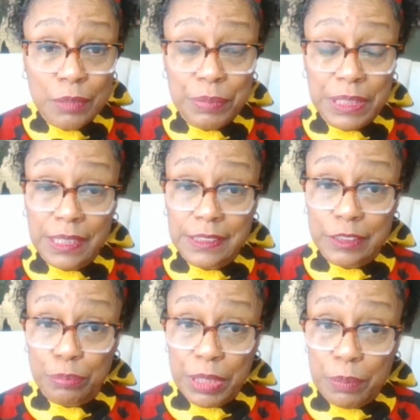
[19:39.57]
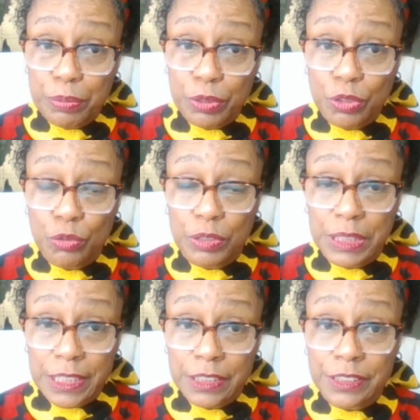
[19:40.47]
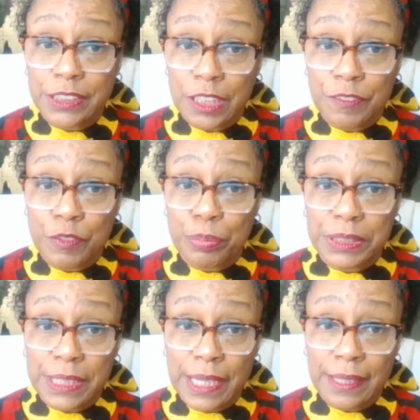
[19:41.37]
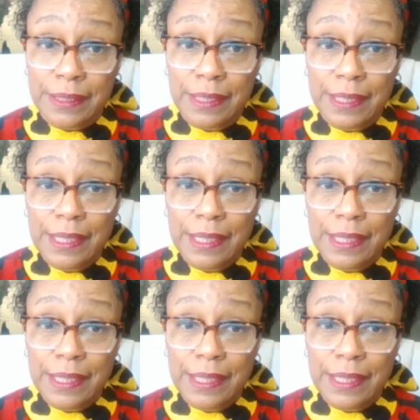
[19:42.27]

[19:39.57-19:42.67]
because the people who were there to serve and protect